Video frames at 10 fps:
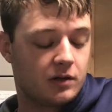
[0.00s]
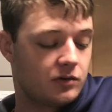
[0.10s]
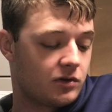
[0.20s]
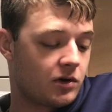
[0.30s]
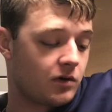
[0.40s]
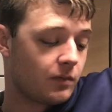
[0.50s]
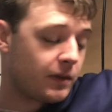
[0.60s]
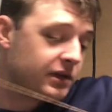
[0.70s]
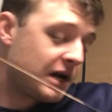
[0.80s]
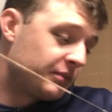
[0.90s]
So
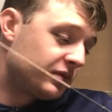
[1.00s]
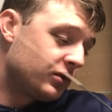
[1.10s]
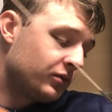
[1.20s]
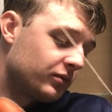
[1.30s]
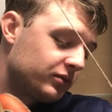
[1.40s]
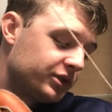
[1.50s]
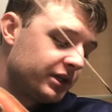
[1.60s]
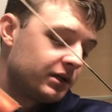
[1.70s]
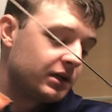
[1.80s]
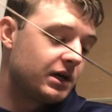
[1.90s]
the
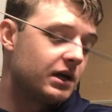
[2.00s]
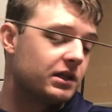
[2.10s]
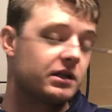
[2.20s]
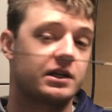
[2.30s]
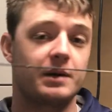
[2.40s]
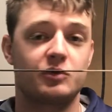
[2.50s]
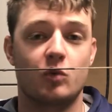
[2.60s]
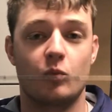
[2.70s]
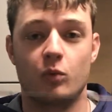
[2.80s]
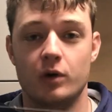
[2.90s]
types
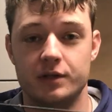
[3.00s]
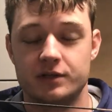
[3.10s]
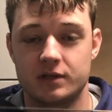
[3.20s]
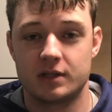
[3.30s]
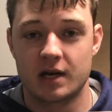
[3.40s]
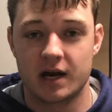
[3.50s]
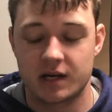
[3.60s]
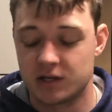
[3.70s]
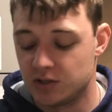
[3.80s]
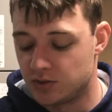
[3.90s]
of woods that I
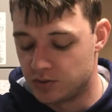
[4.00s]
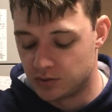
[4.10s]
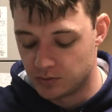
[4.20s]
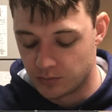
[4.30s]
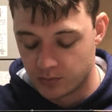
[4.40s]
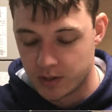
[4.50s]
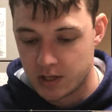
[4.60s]
can do.